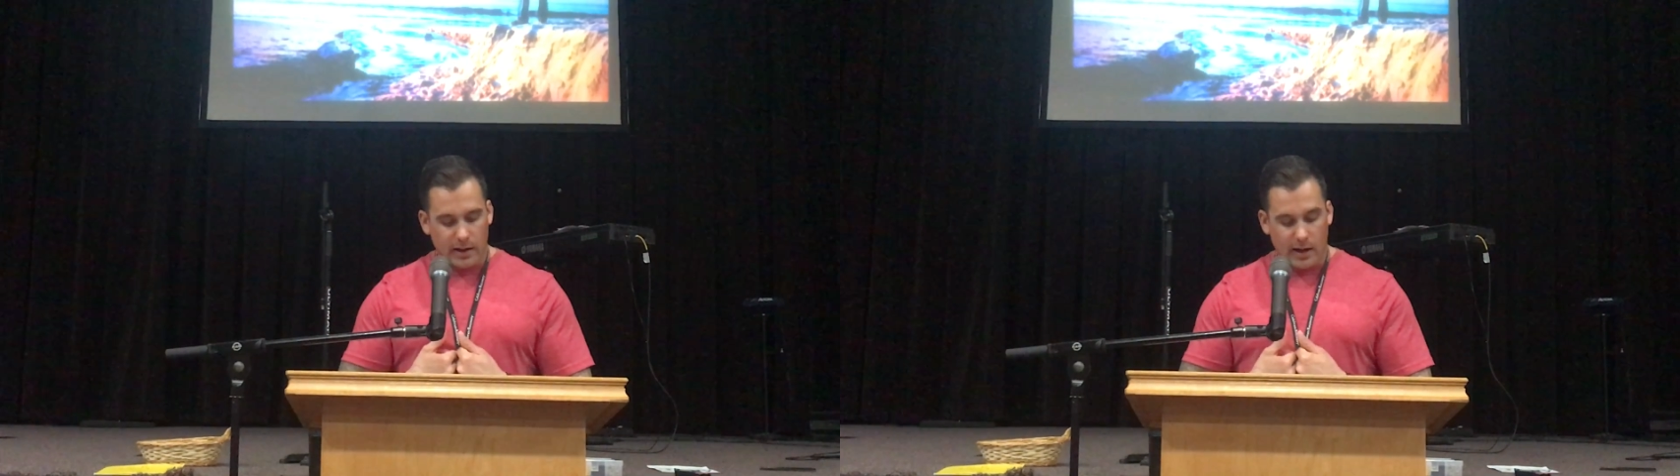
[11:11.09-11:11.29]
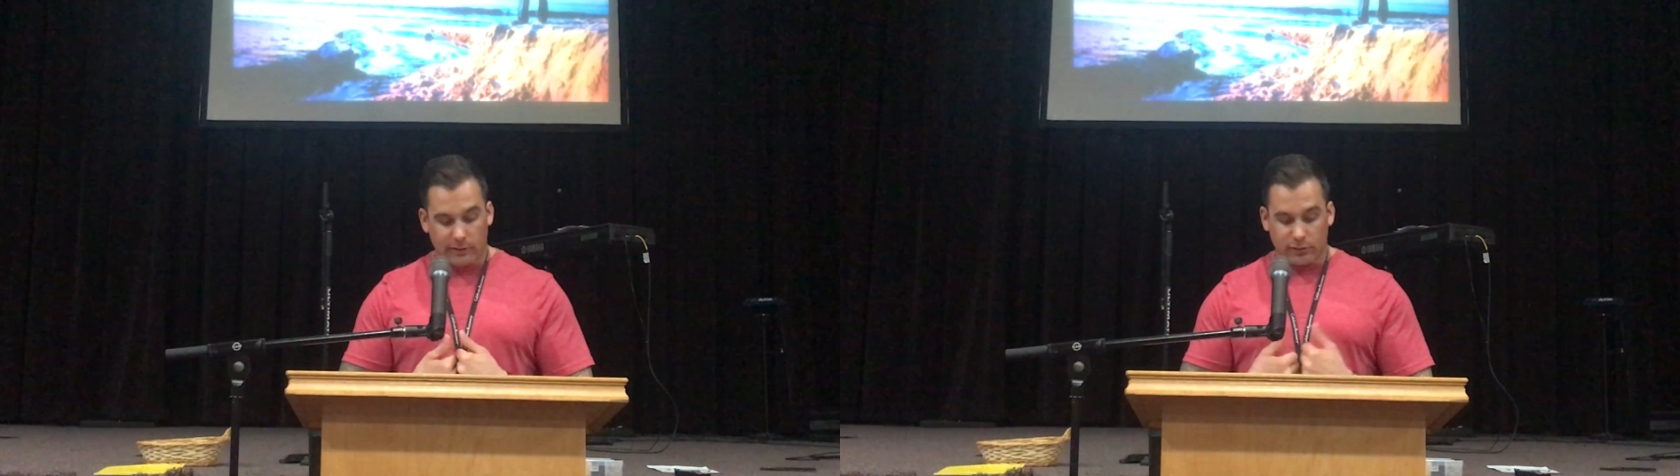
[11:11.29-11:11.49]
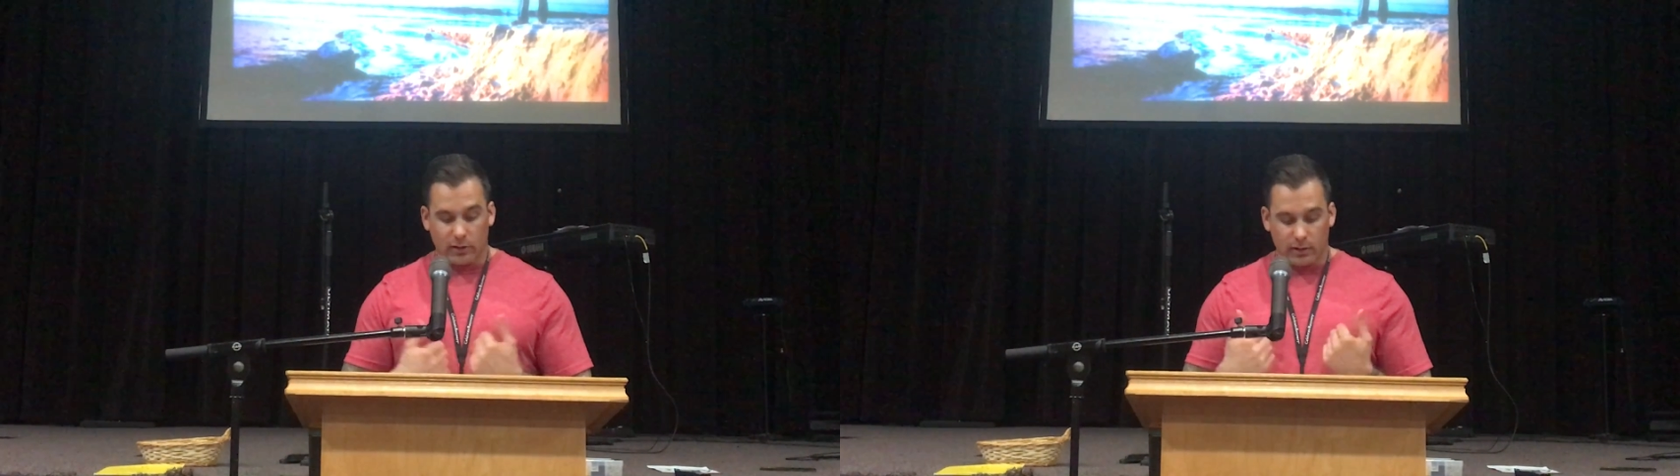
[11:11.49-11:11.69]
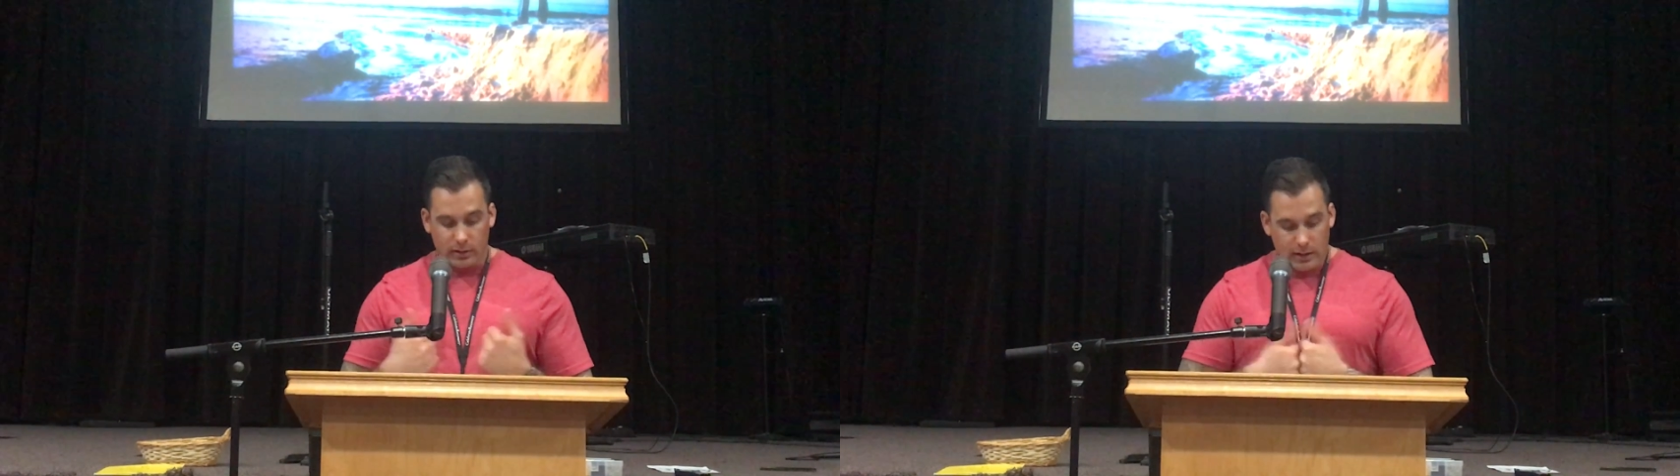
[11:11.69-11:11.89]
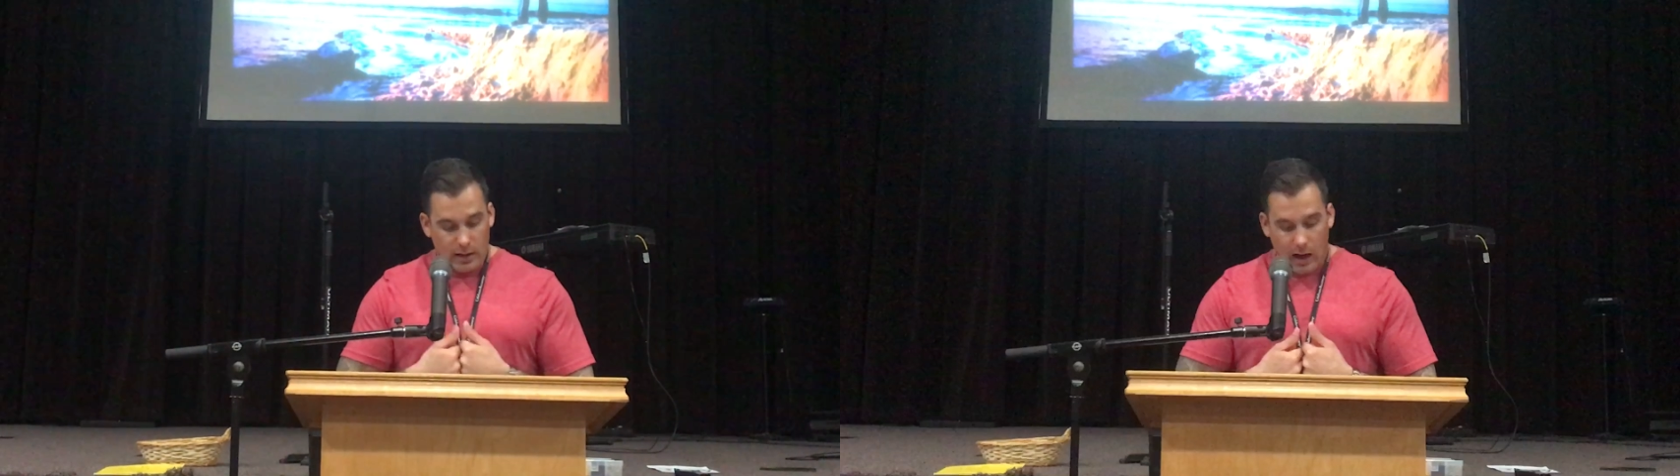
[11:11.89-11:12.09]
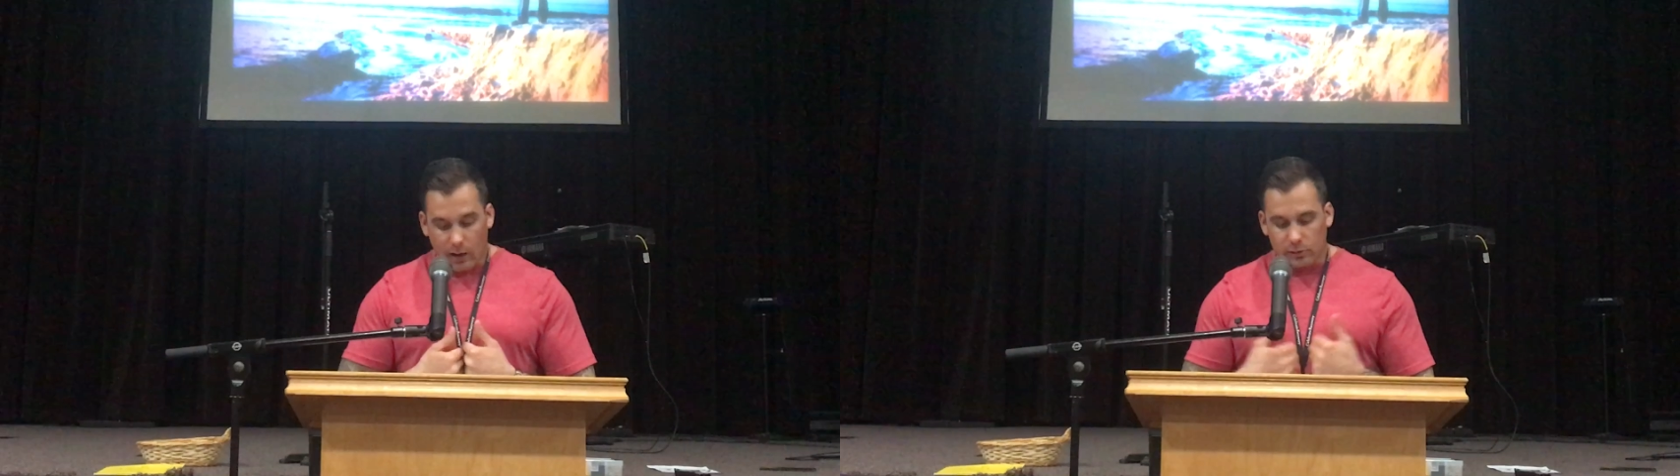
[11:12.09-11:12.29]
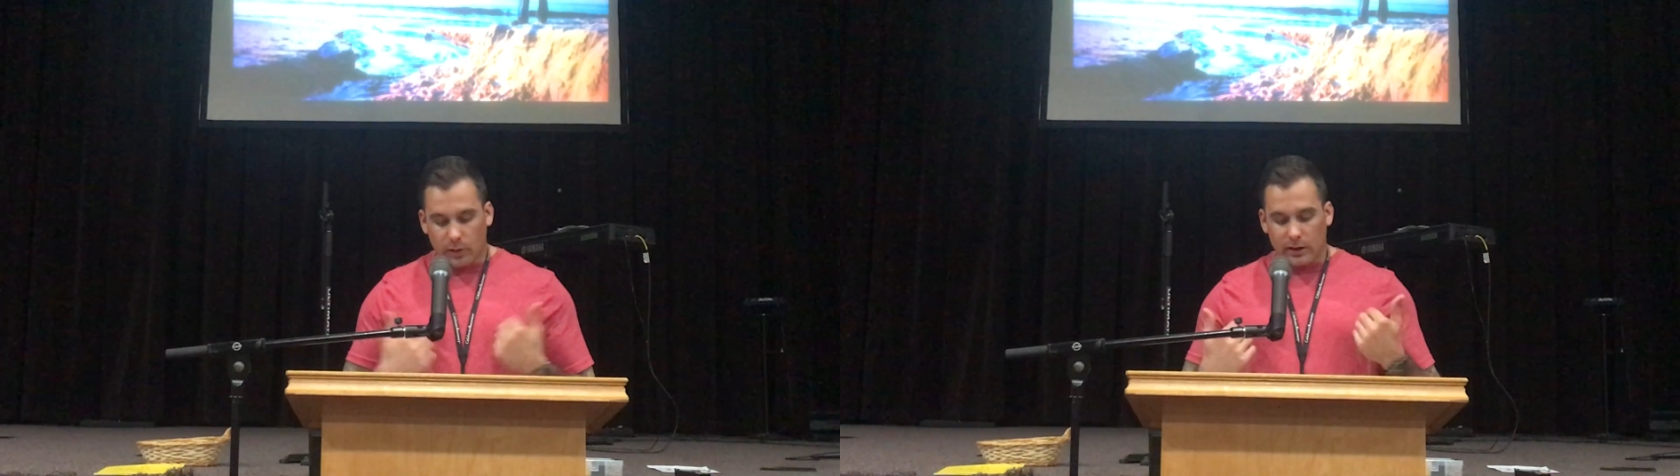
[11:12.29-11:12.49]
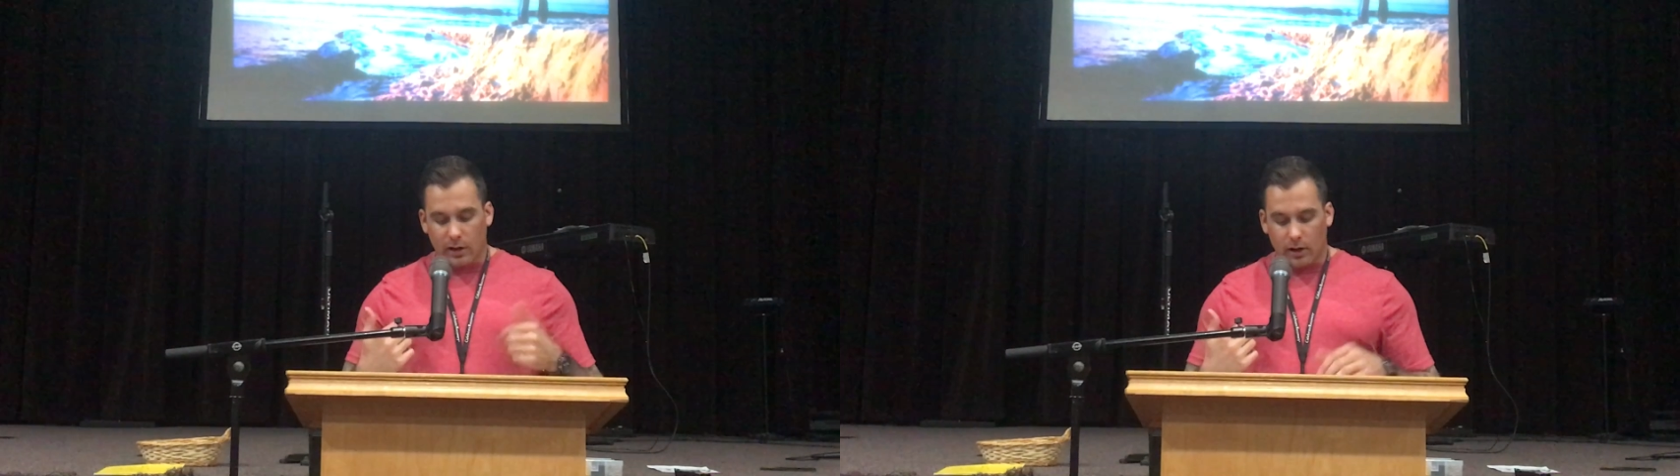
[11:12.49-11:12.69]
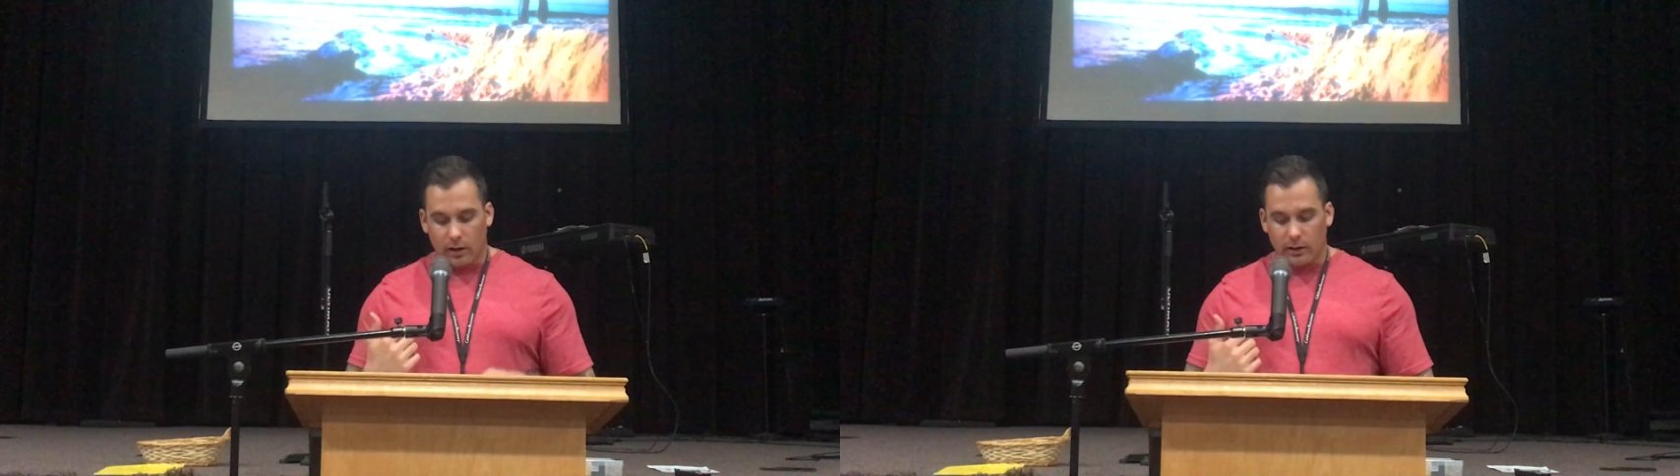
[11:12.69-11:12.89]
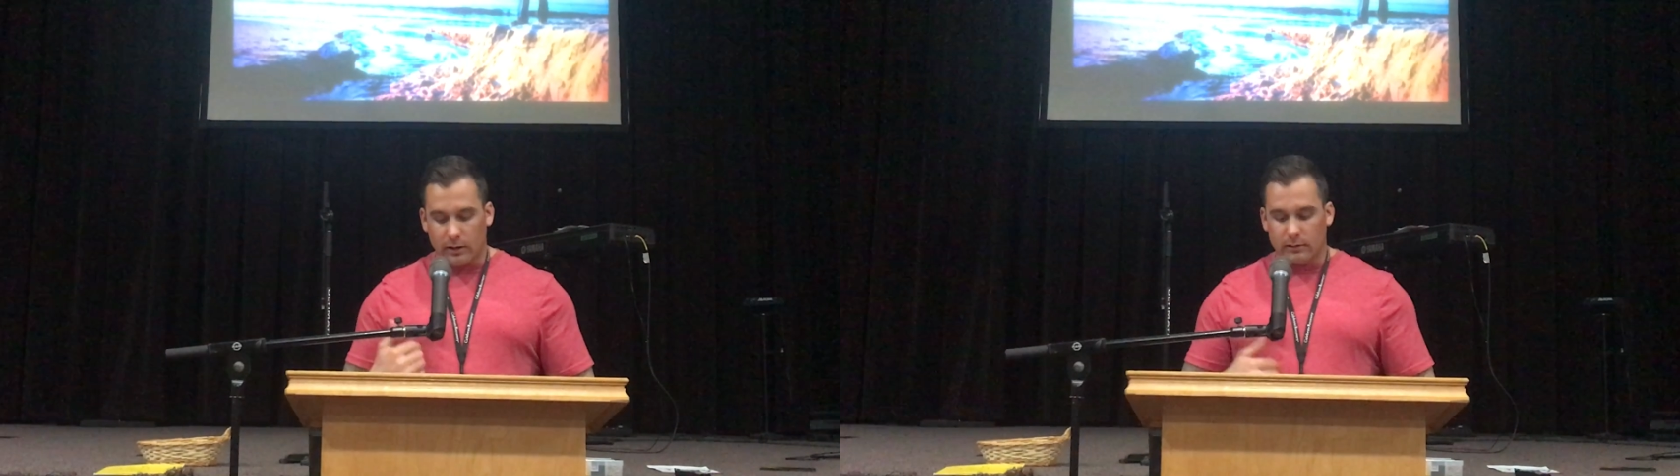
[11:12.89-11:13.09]
After all, I was working hard
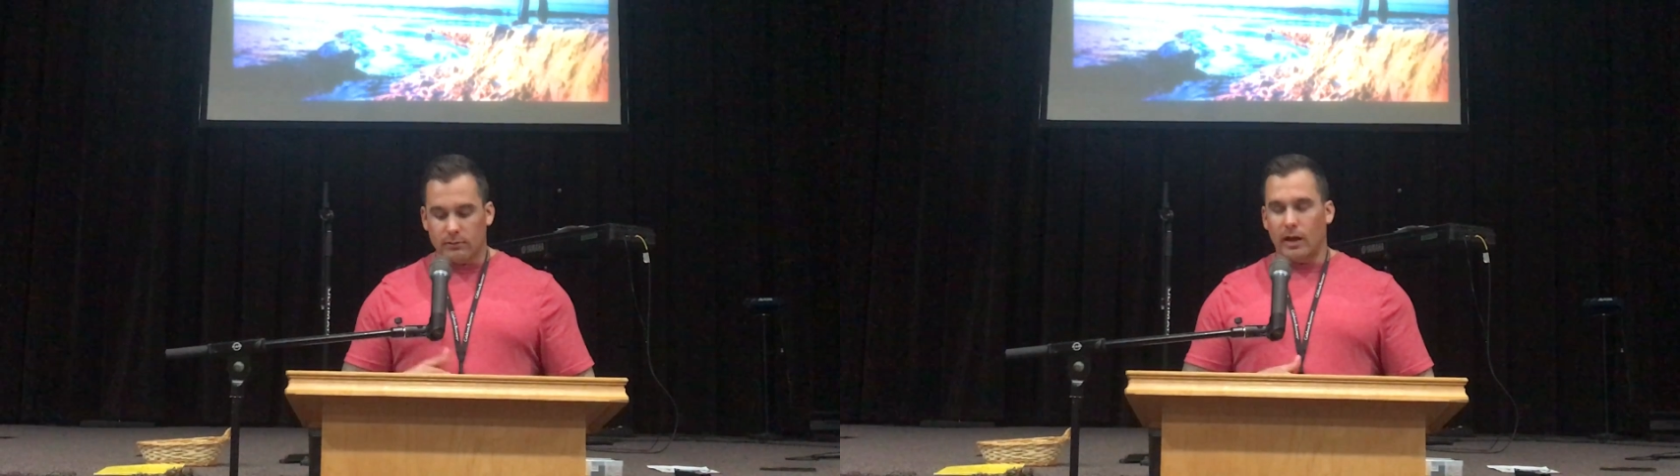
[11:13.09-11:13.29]
and